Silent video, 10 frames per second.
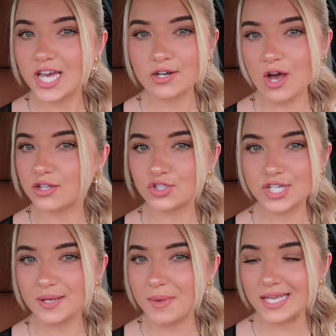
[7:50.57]

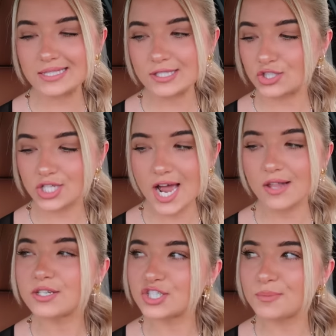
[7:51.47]
technology makes this
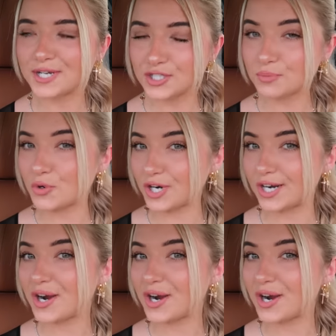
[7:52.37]
challenge much more